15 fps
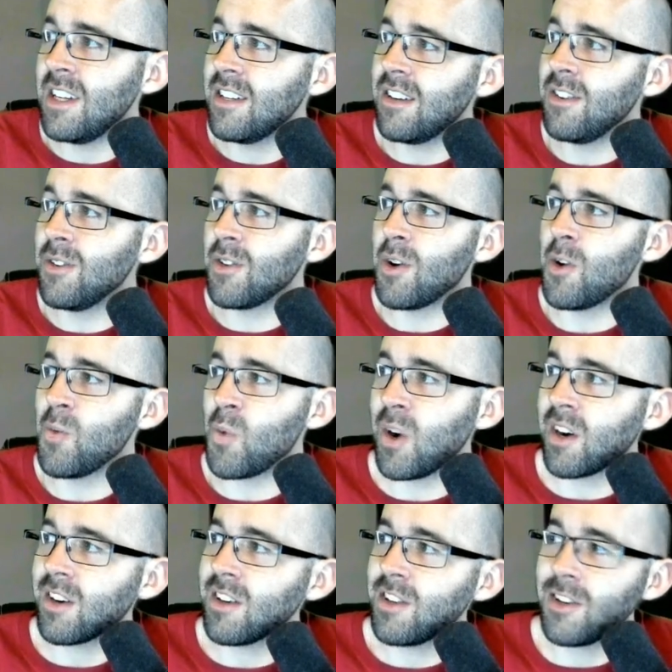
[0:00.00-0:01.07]
need to do the
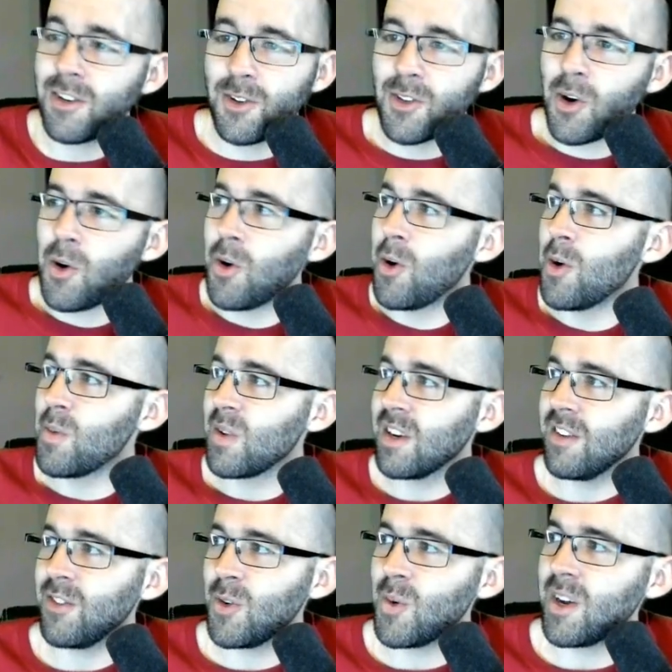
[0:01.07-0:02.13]
homework. You can do the whole homework
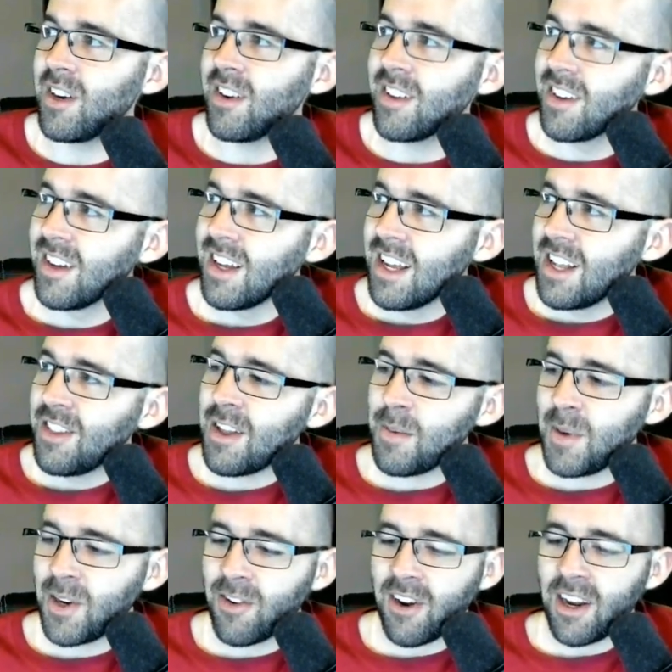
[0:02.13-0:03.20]
if you wanted. That'd
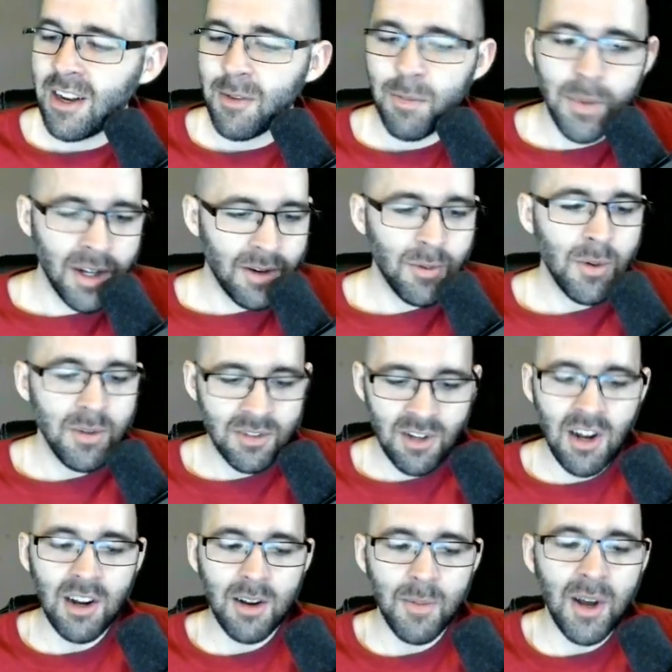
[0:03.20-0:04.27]
be great. But we'll
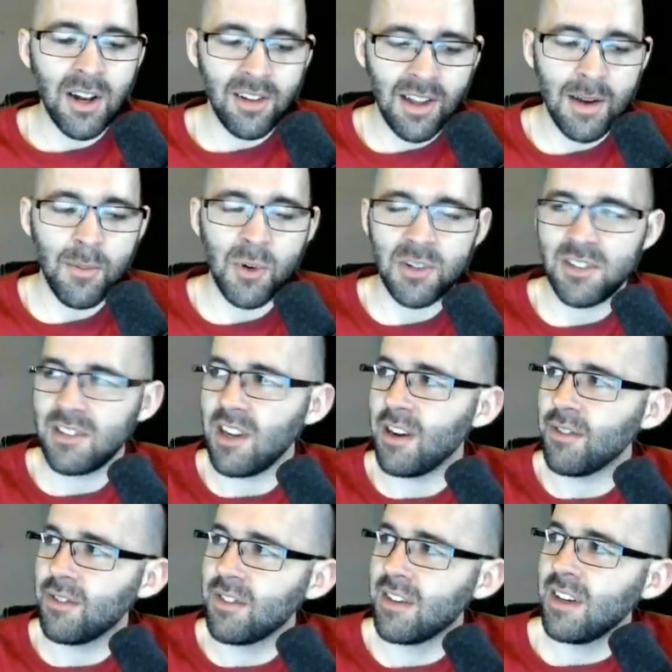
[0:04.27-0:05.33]
talk about a lot more
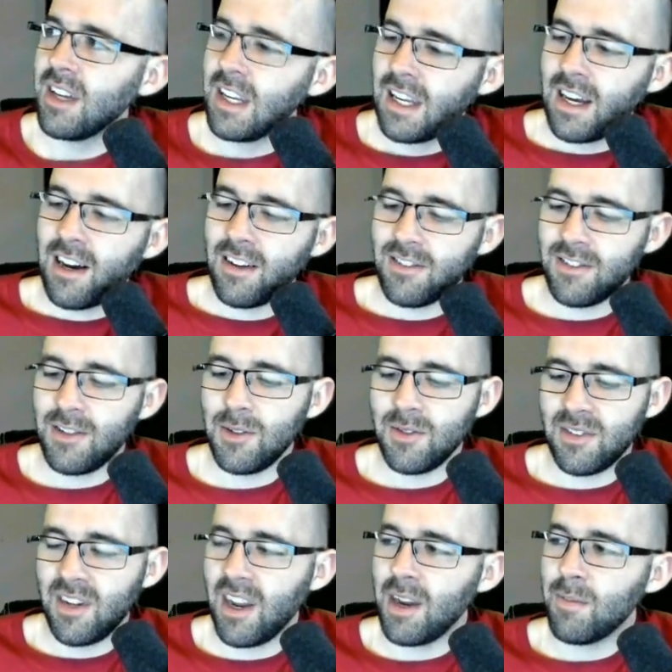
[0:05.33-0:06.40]
stuff on
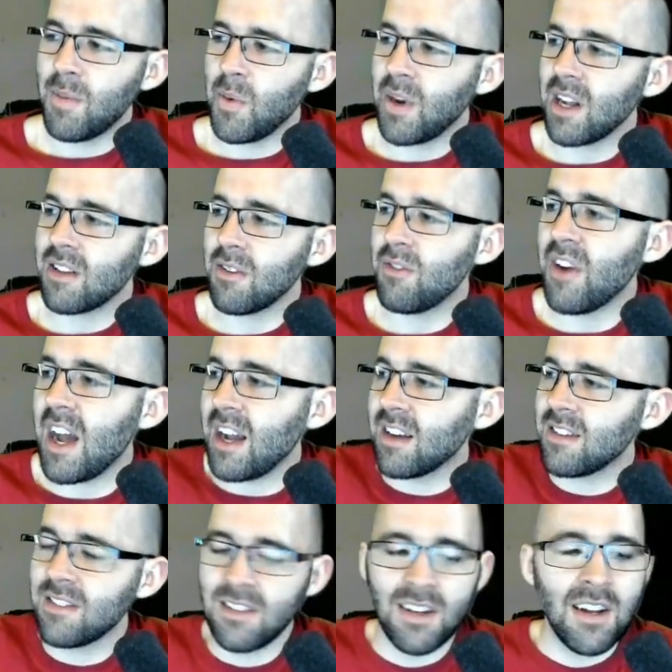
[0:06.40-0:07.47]
Tuesday. But we got the
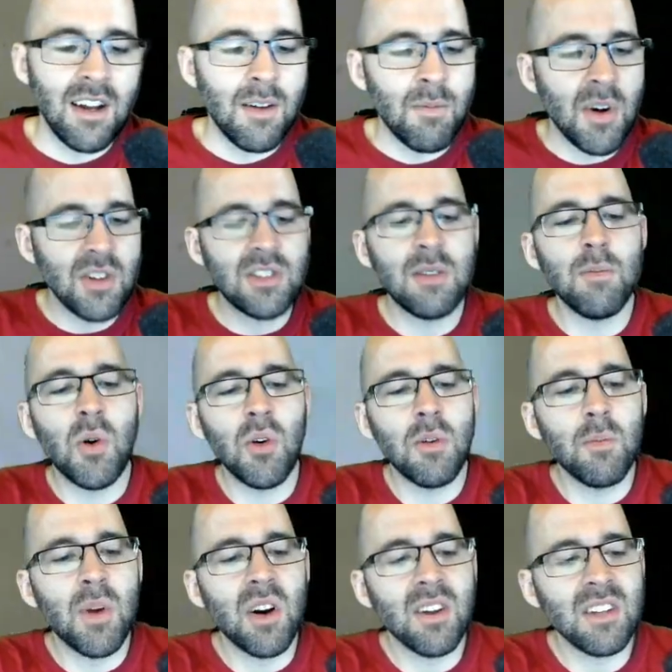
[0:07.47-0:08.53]
facts. Most
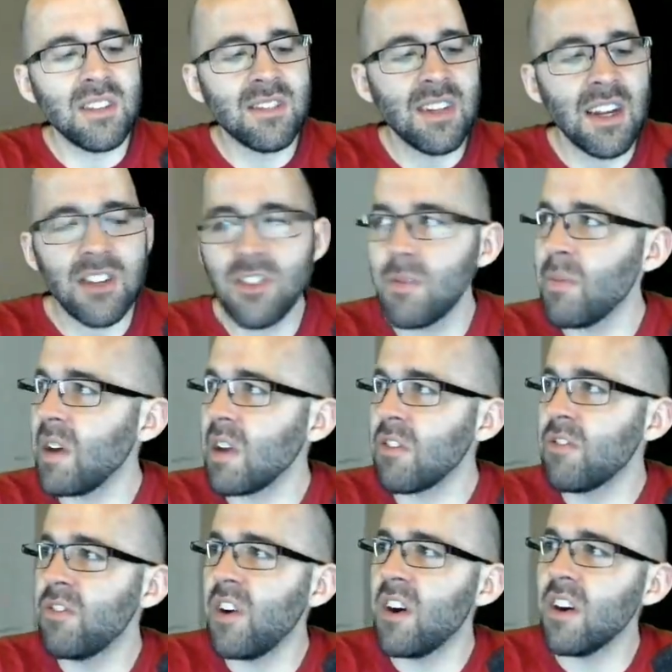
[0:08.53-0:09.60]
important part of this section by
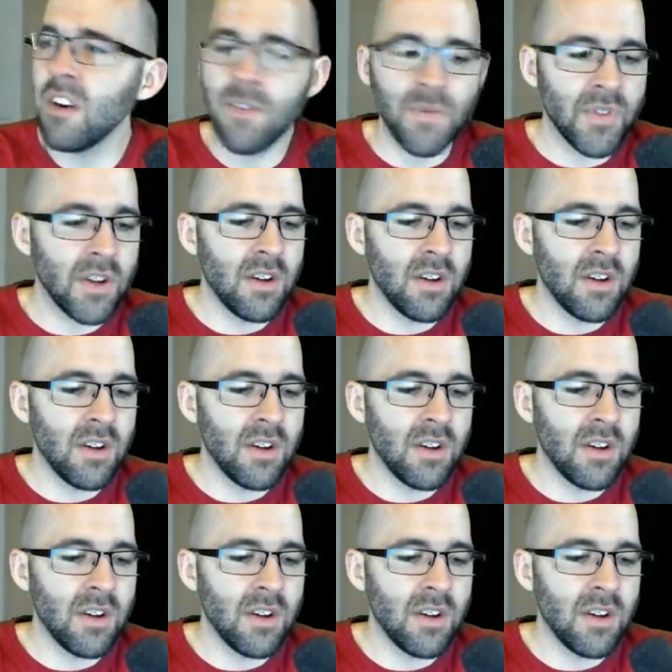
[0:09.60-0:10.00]
far,